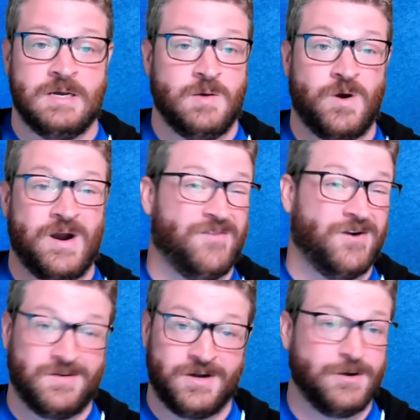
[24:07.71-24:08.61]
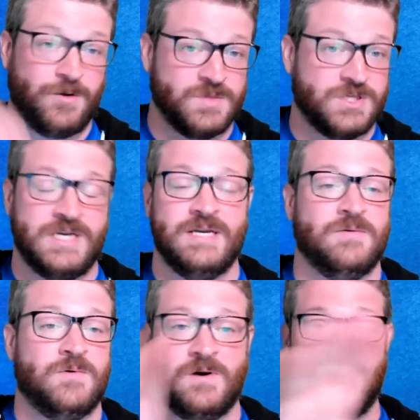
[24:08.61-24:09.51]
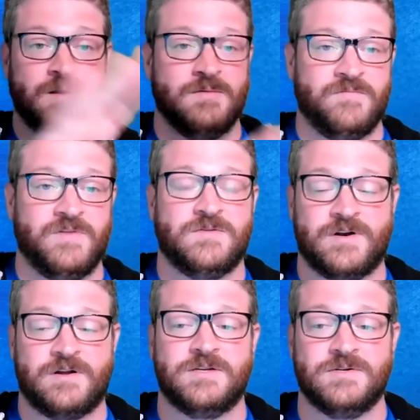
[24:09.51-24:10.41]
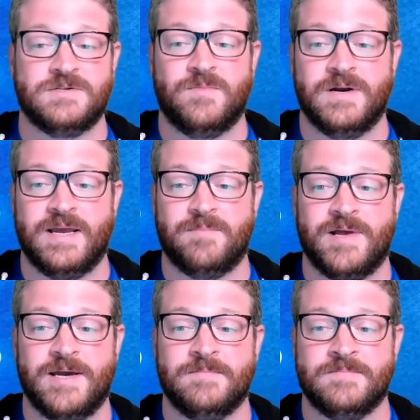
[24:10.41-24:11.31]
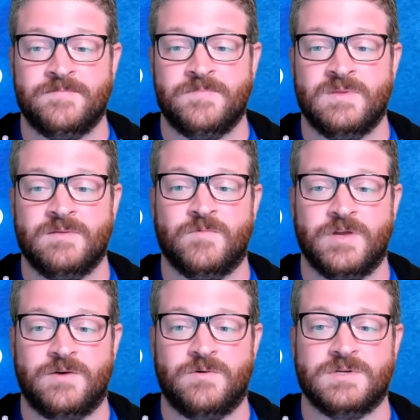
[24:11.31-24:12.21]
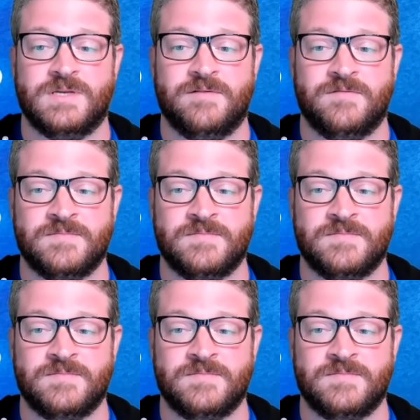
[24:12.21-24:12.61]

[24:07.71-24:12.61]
wherever on your local machine or on a vSphere cluster somewhere to get playing. Really cool stuff.